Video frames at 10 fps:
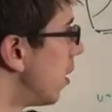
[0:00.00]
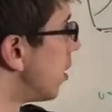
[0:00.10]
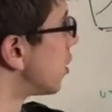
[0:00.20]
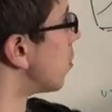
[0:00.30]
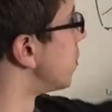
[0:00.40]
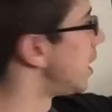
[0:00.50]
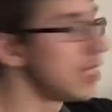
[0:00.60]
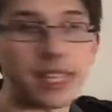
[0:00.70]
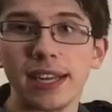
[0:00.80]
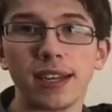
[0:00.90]
So
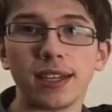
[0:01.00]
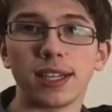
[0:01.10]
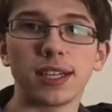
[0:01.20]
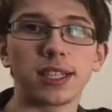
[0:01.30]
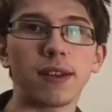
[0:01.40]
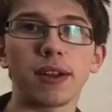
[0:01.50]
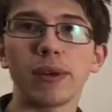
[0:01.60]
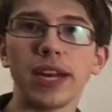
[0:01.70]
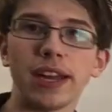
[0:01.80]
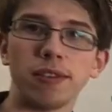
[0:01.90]
dt, something we
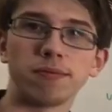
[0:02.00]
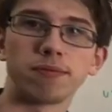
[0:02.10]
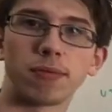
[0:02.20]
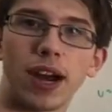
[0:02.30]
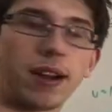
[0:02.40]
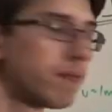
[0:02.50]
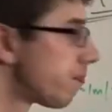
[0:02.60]
need, right?